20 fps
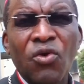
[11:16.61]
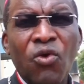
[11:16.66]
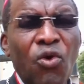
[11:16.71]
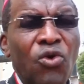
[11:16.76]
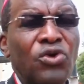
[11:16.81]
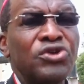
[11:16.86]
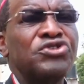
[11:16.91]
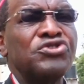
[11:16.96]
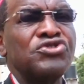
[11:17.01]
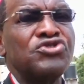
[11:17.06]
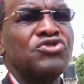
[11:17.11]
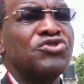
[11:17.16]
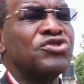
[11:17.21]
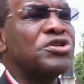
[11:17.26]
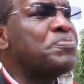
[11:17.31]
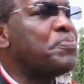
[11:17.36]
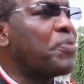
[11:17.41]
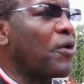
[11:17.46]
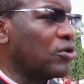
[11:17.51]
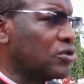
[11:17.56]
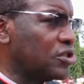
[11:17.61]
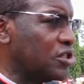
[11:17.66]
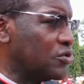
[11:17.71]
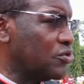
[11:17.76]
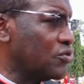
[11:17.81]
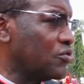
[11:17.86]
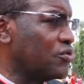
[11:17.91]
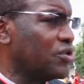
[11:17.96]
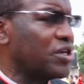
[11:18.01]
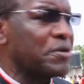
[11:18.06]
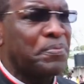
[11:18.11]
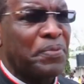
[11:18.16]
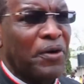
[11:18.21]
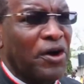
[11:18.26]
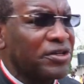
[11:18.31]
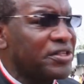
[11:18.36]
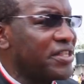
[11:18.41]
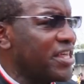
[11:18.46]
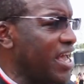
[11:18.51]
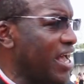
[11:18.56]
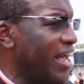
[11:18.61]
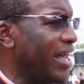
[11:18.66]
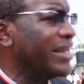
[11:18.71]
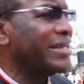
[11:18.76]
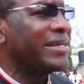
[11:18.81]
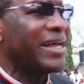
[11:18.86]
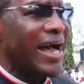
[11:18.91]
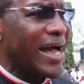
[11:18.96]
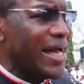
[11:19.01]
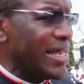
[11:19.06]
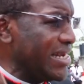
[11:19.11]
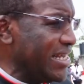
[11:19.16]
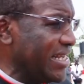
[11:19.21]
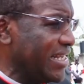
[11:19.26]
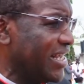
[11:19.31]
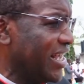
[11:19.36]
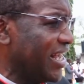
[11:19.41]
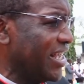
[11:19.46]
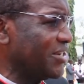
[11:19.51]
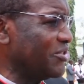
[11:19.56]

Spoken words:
Who do you report to? Report there and early,